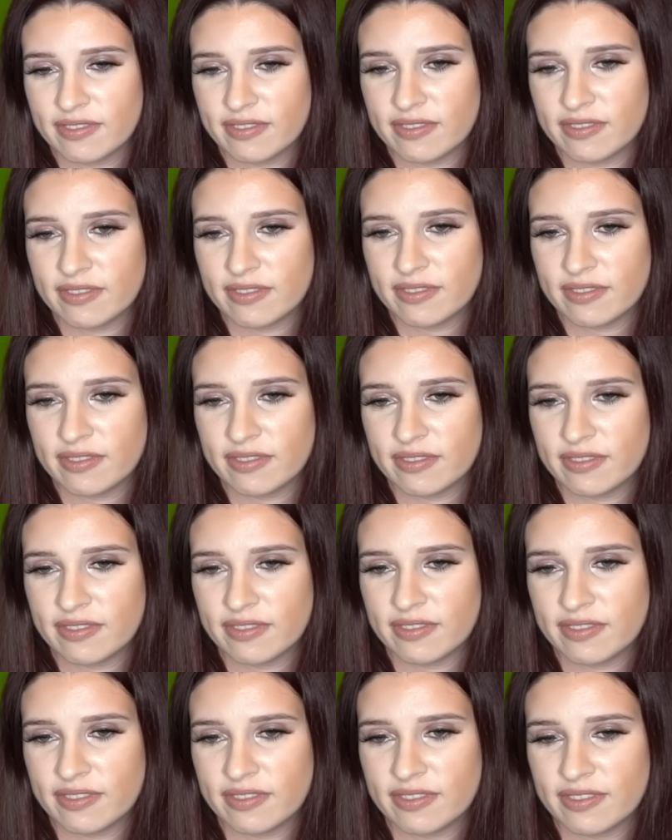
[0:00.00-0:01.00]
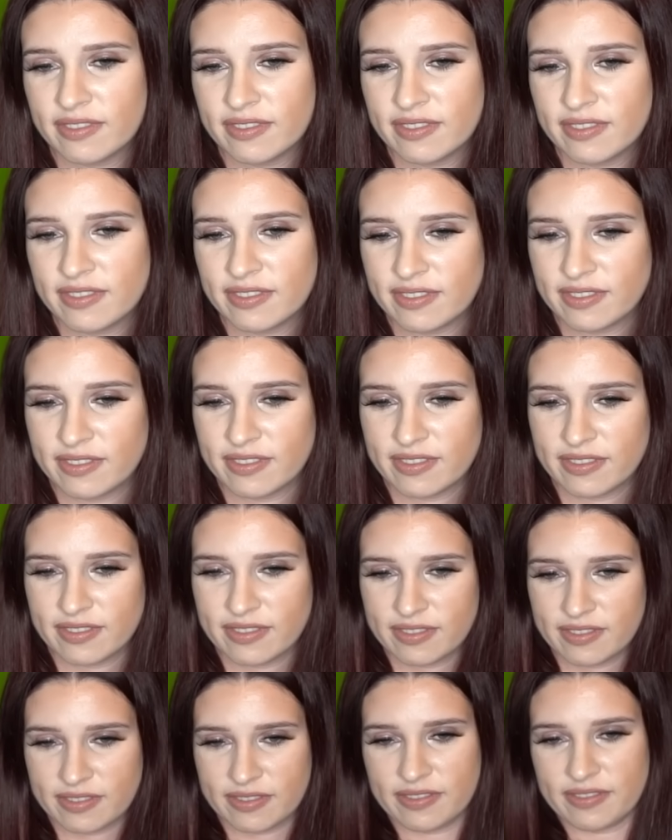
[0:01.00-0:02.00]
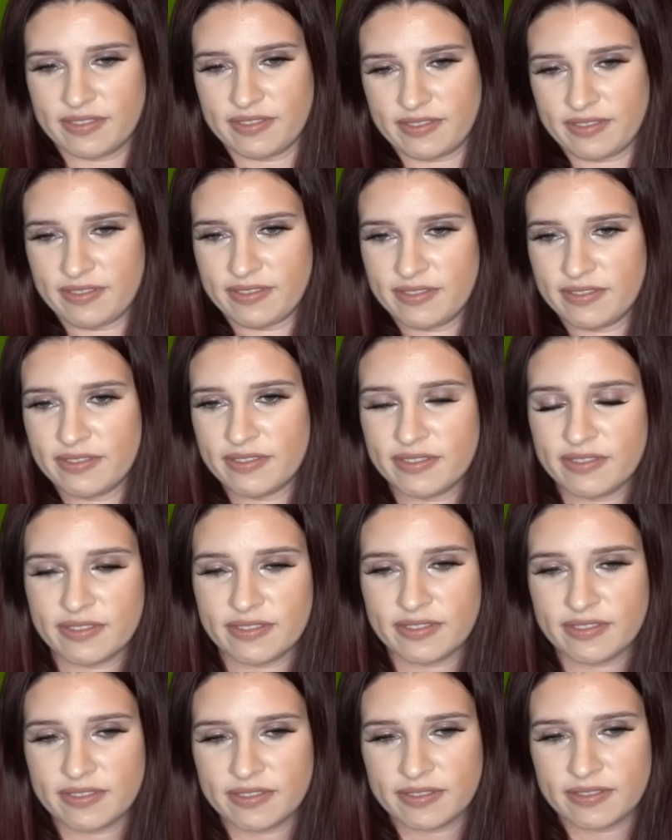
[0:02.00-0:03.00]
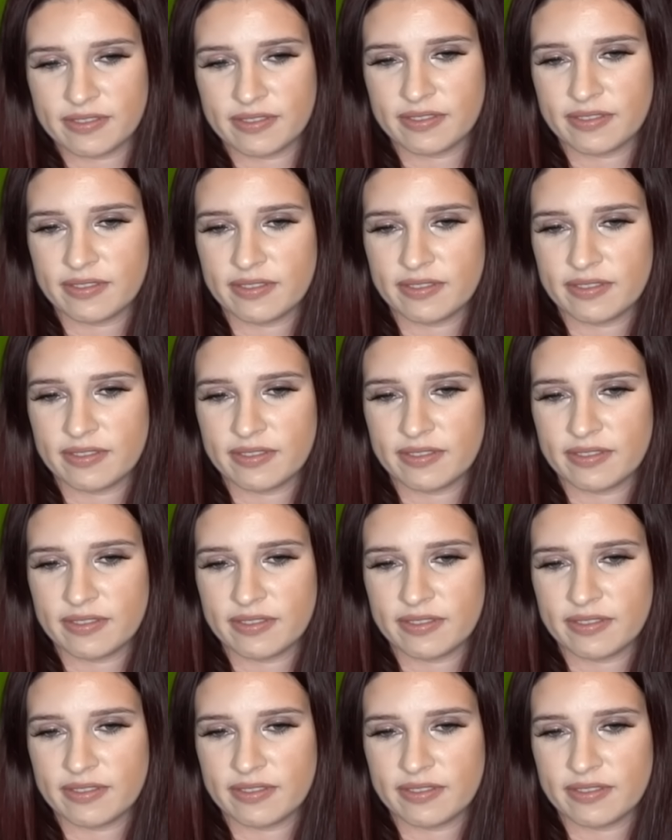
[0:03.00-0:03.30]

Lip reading: (silent)